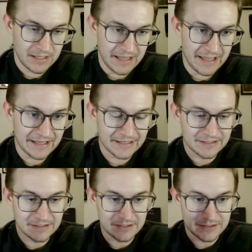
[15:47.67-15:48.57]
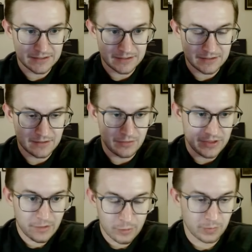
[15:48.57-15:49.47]
And the
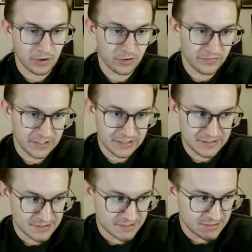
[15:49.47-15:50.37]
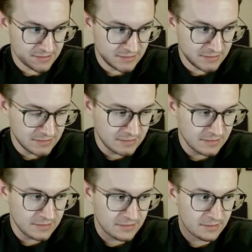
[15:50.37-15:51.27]
other part of it is
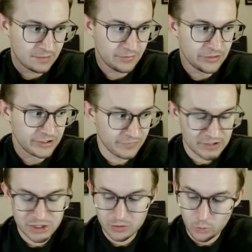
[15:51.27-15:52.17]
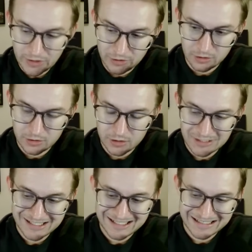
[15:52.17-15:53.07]
the division winner
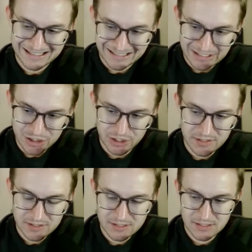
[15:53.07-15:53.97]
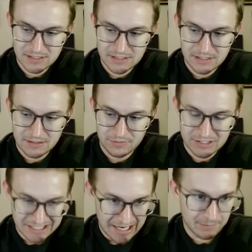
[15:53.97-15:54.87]
clinches the
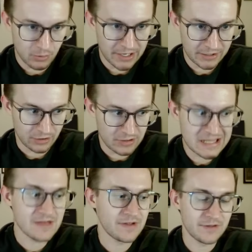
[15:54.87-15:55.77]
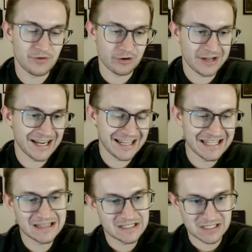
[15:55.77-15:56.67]
tiebreaker, even if you're not
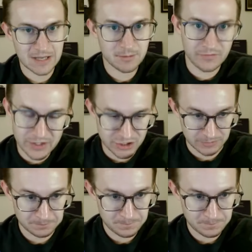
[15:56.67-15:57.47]
in the same division.